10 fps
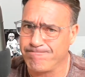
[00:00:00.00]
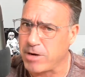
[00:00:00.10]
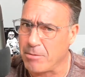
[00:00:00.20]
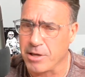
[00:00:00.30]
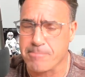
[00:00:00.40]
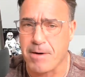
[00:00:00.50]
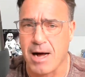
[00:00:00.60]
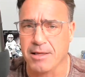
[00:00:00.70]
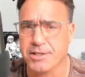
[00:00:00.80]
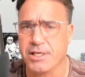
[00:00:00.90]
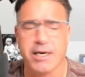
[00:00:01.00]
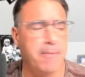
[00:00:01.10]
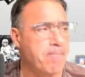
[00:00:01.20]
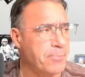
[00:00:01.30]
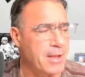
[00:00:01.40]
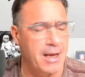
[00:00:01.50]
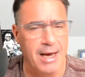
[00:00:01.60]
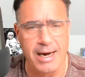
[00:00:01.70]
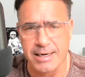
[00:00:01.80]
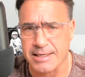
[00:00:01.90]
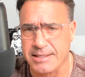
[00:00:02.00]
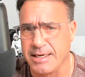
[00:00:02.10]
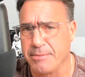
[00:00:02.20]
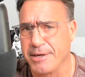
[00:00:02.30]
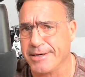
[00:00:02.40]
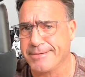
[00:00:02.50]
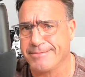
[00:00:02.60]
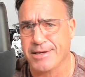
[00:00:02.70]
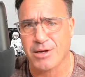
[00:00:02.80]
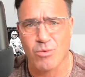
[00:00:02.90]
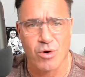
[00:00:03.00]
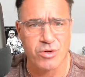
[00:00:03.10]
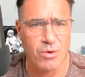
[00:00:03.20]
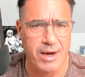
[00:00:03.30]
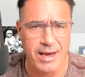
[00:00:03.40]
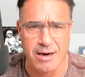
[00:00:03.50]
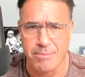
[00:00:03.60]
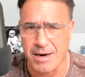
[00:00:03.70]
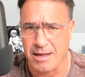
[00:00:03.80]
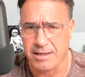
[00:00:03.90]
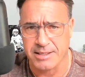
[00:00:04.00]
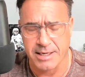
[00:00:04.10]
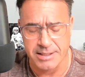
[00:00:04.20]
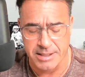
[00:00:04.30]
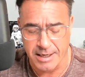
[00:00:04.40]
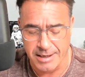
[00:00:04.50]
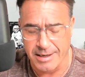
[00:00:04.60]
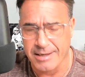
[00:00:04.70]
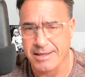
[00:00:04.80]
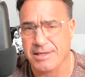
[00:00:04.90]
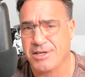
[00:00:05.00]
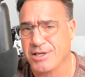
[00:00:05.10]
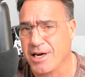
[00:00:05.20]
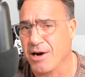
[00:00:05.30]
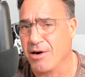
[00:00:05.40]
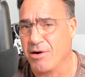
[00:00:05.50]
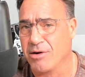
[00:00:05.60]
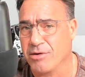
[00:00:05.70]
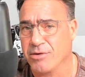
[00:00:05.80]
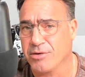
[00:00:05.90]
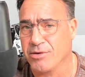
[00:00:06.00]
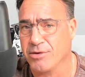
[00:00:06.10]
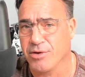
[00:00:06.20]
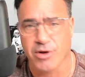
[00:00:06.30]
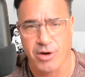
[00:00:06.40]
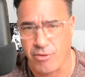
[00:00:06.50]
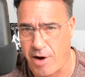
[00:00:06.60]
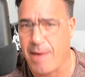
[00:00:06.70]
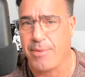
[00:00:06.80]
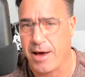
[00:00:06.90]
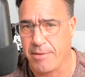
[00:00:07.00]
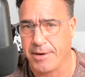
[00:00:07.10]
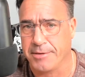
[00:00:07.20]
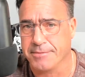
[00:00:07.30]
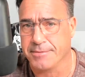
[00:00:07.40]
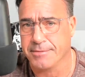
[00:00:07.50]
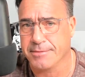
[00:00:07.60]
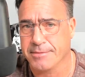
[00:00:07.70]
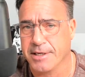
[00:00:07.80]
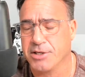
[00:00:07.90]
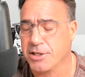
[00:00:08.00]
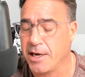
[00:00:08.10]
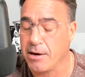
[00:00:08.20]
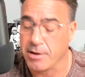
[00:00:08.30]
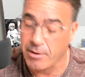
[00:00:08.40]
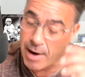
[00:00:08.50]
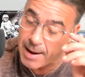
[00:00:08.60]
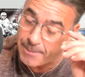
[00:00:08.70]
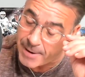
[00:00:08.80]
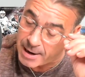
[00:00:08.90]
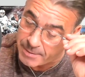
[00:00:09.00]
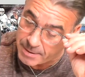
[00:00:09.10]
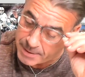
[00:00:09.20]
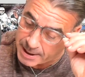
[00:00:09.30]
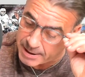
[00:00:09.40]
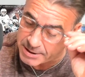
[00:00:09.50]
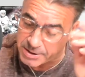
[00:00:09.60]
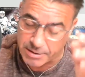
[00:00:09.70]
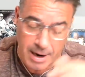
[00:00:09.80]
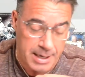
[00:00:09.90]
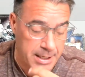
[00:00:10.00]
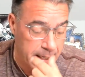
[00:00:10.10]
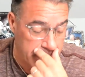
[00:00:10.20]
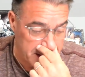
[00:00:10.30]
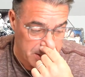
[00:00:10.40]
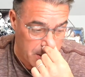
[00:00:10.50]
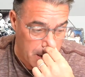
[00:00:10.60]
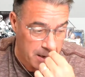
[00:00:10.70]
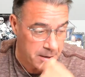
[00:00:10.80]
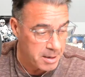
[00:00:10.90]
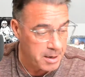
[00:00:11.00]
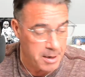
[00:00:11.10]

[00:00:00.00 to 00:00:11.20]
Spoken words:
public policy, academia, then they work their way into politics that scare the crap out of me. They scare the crap out of me because their ideas are